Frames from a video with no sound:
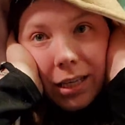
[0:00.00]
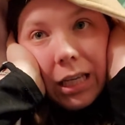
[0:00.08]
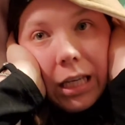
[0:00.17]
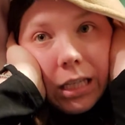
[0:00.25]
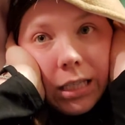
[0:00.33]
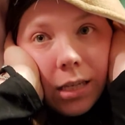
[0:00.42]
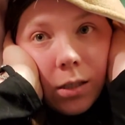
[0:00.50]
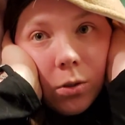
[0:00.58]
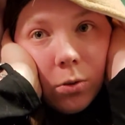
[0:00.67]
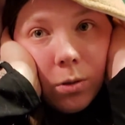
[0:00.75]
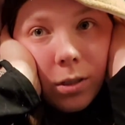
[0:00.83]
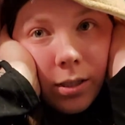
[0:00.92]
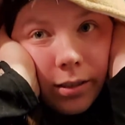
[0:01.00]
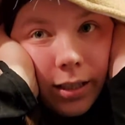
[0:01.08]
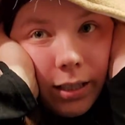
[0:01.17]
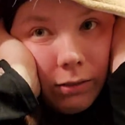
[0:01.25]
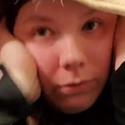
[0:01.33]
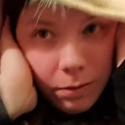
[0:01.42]
He's so cute,
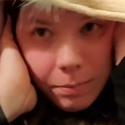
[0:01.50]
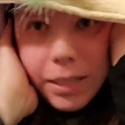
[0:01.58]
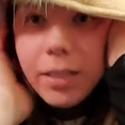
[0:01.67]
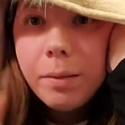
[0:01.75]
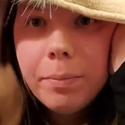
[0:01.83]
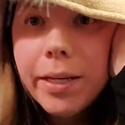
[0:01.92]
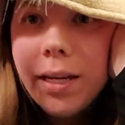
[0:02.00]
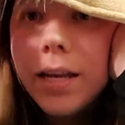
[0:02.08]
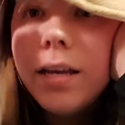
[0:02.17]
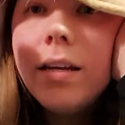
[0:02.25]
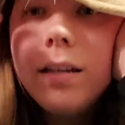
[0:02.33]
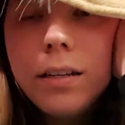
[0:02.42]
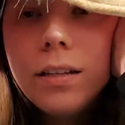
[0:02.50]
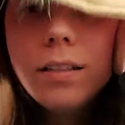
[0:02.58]
even for my itty bitty head.